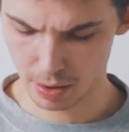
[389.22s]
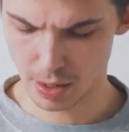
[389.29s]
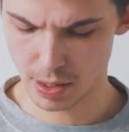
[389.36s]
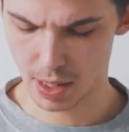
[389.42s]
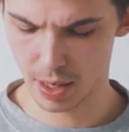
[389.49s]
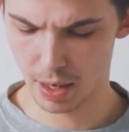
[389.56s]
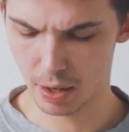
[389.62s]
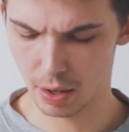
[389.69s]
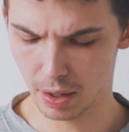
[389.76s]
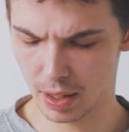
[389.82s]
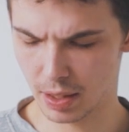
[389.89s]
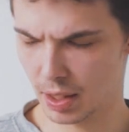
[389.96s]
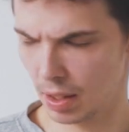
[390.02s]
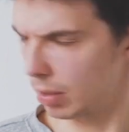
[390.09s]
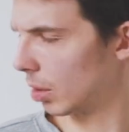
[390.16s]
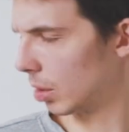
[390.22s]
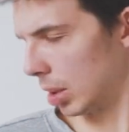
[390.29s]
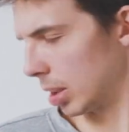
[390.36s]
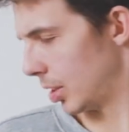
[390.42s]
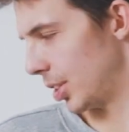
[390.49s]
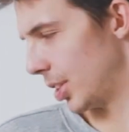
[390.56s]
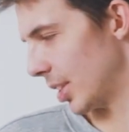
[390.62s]
this any longer.
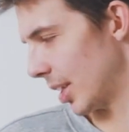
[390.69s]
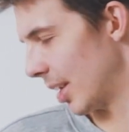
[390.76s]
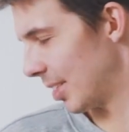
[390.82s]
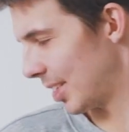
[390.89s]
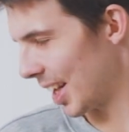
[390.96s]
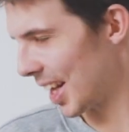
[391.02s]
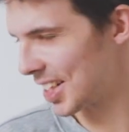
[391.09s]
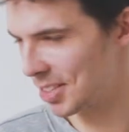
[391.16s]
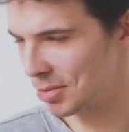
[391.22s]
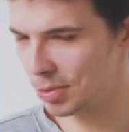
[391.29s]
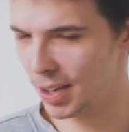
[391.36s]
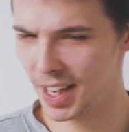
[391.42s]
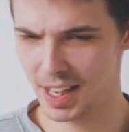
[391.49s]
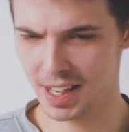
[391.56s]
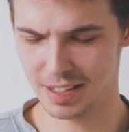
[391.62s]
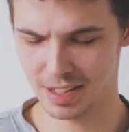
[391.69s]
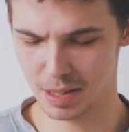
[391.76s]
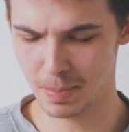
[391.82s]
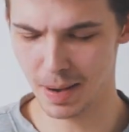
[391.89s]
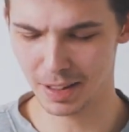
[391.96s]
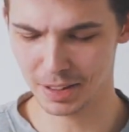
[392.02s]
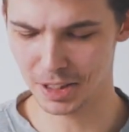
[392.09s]
It really doesn't
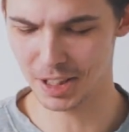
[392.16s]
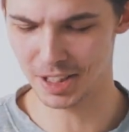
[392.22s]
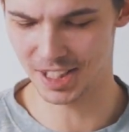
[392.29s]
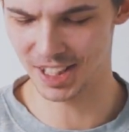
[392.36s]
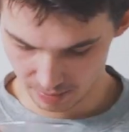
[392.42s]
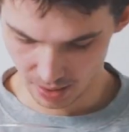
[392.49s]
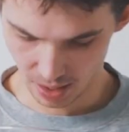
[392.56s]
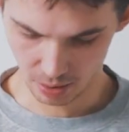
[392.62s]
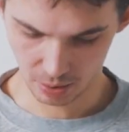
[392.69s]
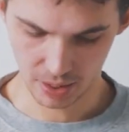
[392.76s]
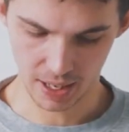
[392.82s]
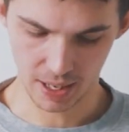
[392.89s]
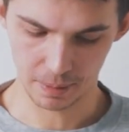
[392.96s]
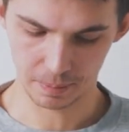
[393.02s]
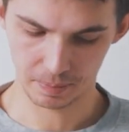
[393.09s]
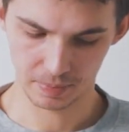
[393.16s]
smell good. Okay.